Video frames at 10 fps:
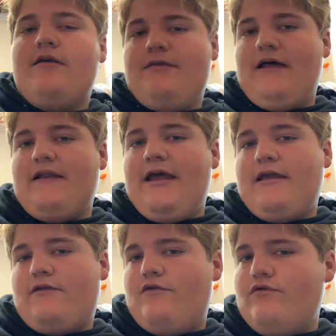that,
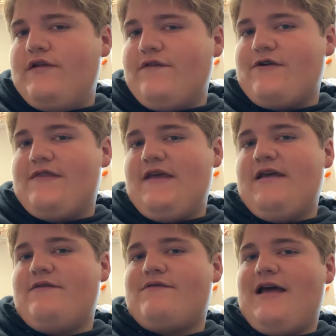like, do different
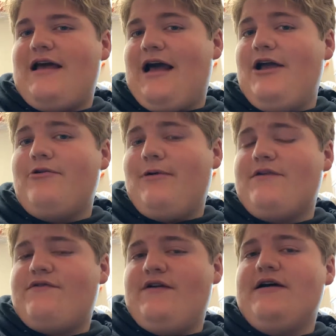things that
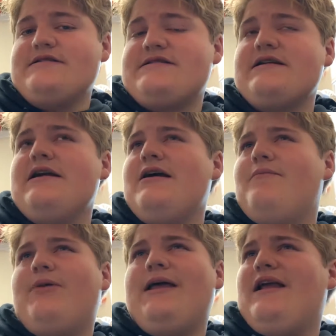iOS does,
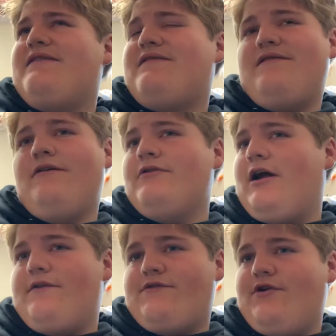but it's still
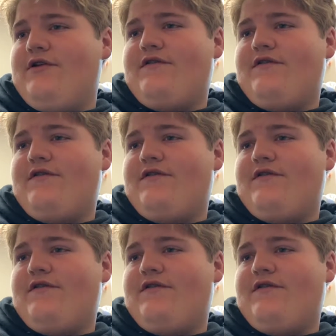not as good.